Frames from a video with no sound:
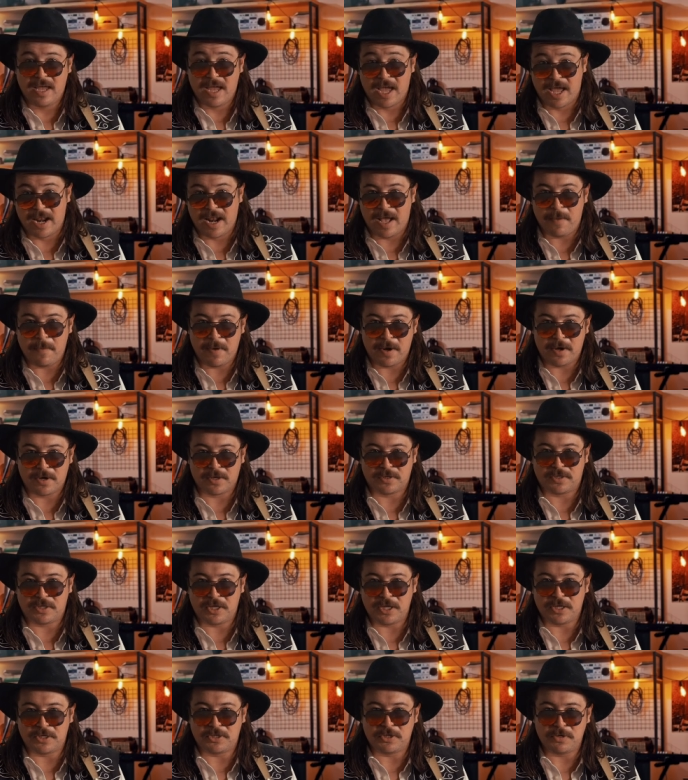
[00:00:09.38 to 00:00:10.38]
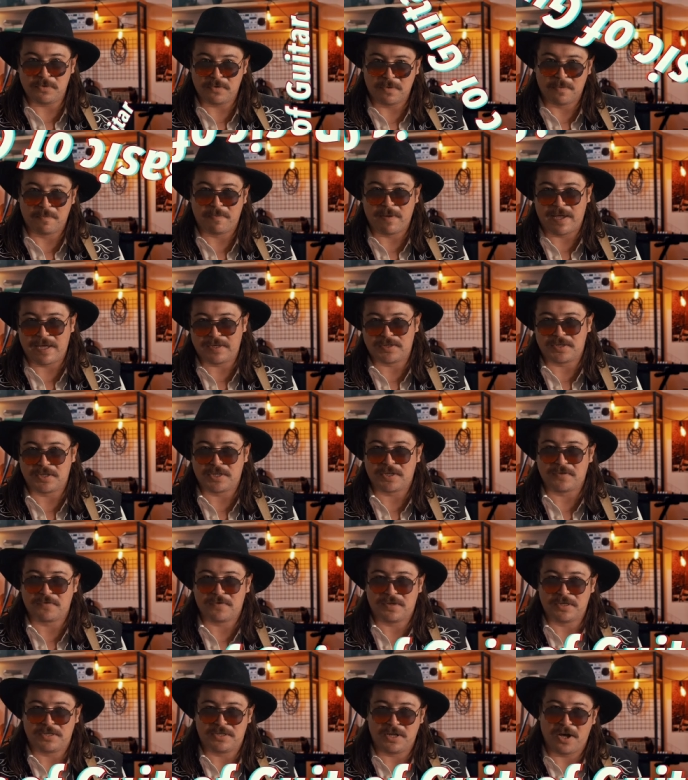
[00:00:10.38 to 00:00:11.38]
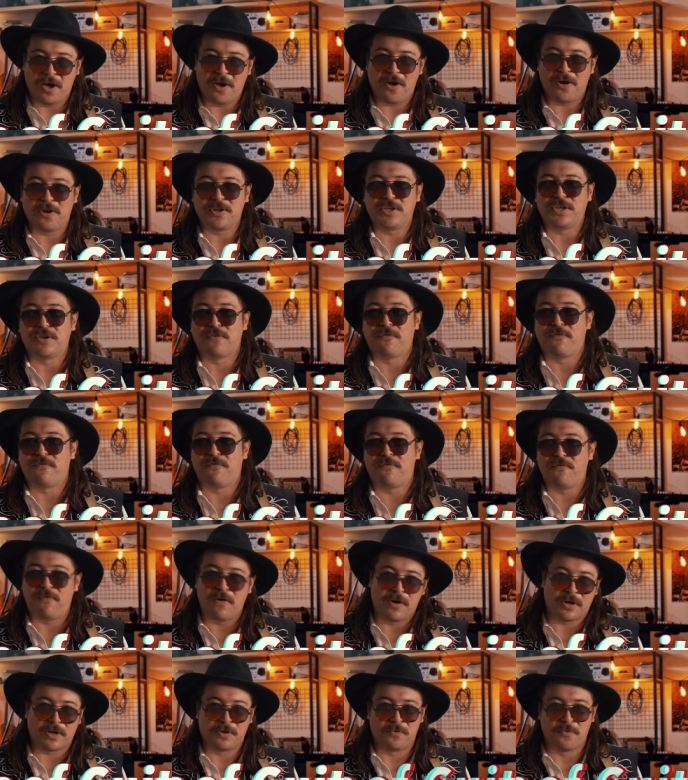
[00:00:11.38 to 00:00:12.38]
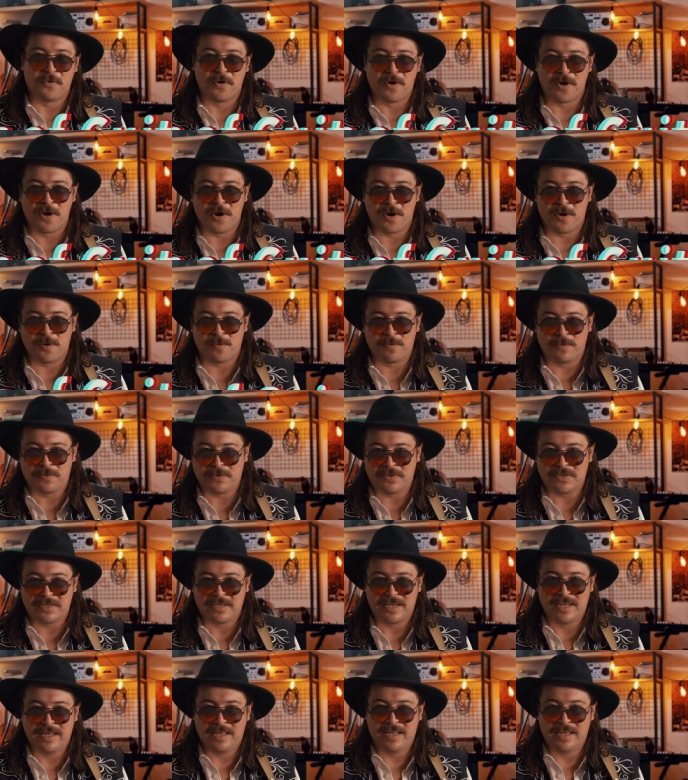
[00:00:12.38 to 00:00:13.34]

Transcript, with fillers: And I'm here to teach you the basic of guitar, you fucking worms.